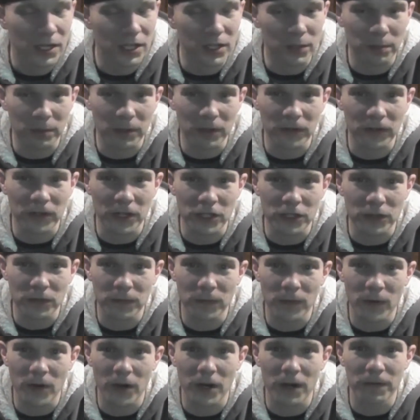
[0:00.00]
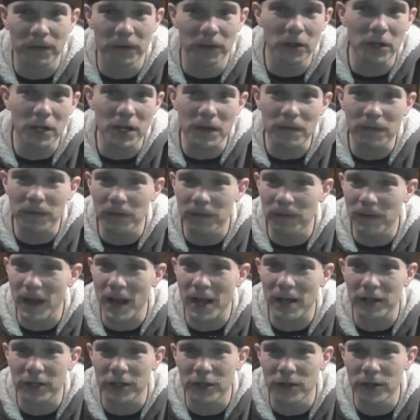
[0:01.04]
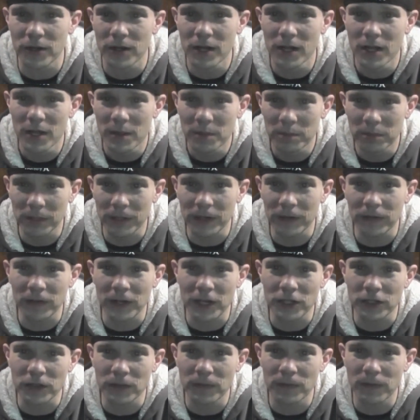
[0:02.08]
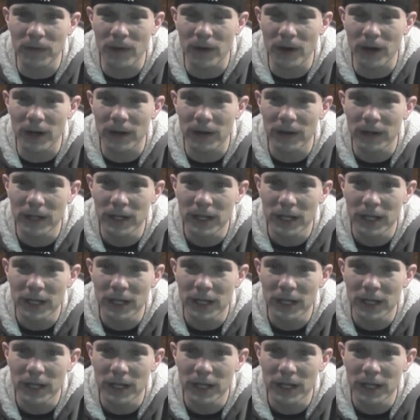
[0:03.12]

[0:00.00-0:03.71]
get to PlayStation 4. If you're looking for value, PlayStation 4.